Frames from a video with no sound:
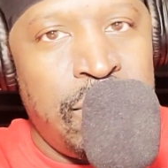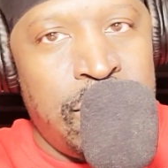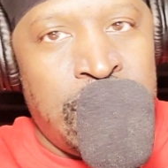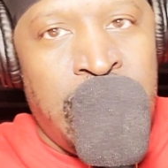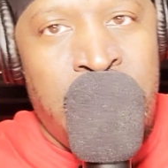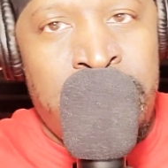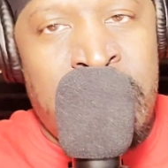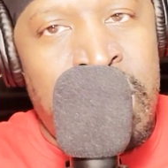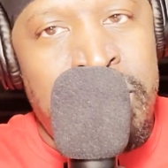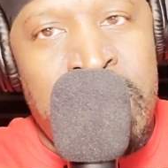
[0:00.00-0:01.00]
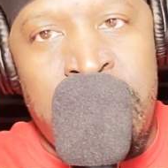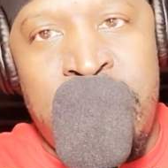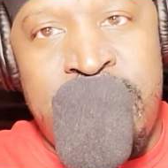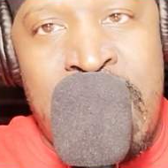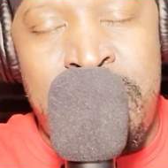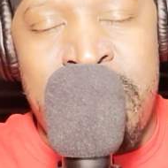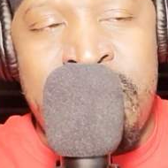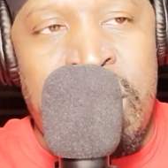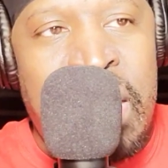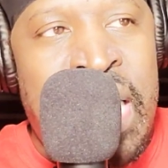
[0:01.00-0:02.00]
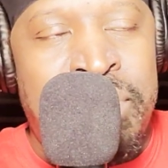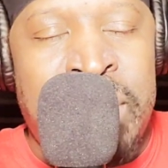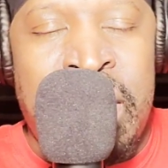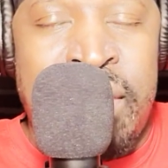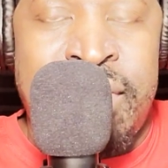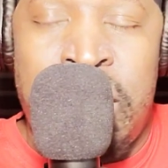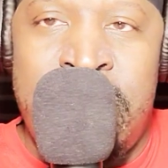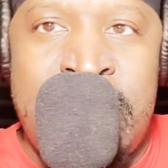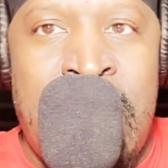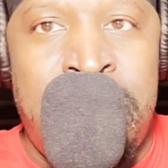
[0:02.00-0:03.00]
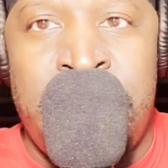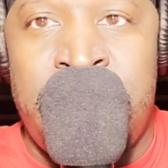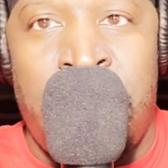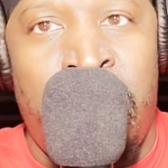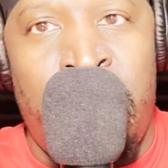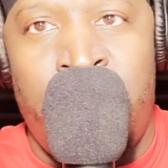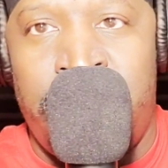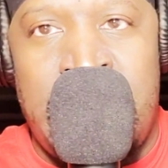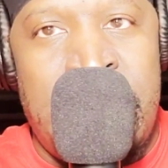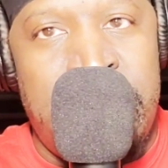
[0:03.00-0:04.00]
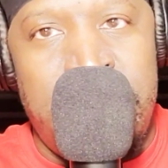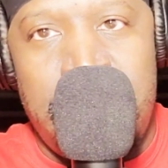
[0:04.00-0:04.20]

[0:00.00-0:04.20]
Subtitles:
Yeah, man, I mean, this happens a lot, man. I see this happens a whole lot.